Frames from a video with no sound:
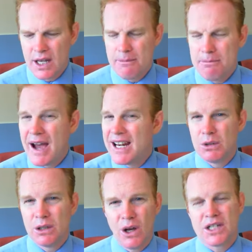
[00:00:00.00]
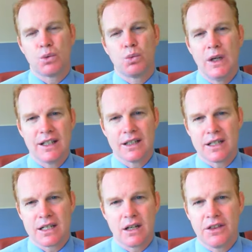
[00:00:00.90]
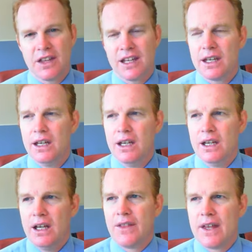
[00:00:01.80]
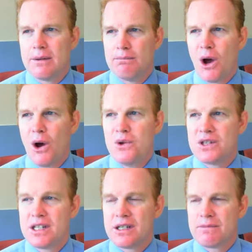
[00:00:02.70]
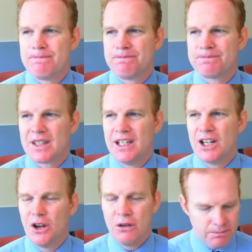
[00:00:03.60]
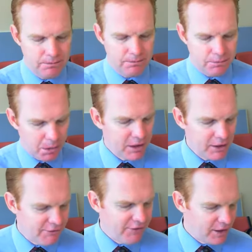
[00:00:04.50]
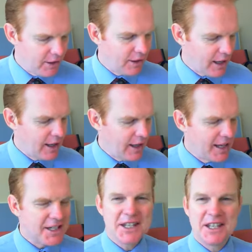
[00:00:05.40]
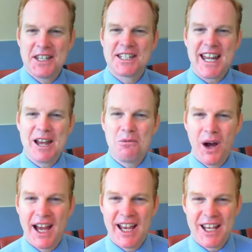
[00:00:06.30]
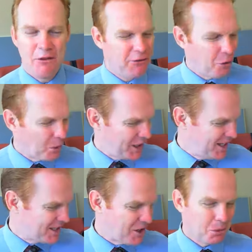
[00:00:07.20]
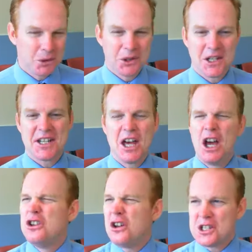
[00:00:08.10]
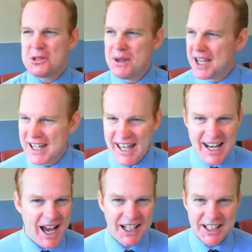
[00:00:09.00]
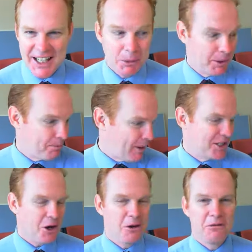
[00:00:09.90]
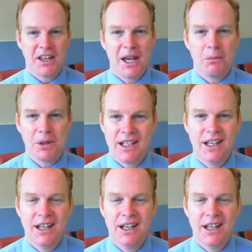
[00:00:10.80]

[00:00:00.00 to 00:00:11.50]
made him realise his weakness. And I think that Moses, probably in the same way, 40 years there in the wilderness, not speaking to hardly anyone but his own family,